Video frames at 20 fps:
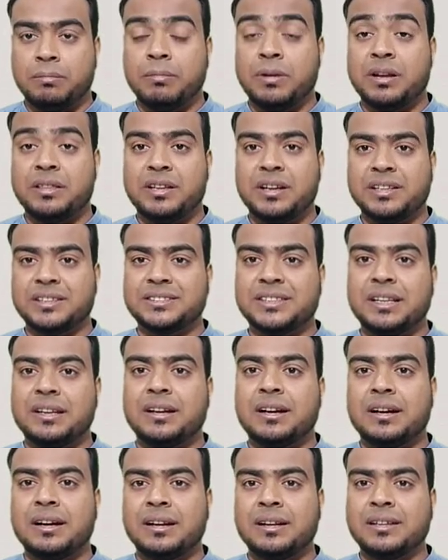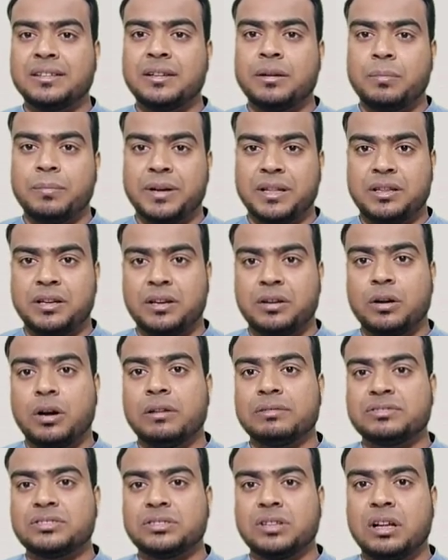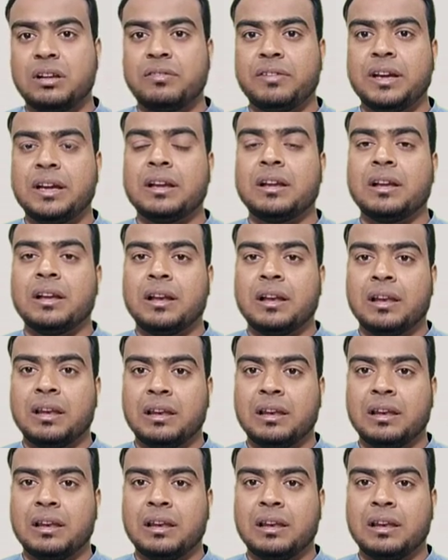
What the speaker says: but there is another method of solving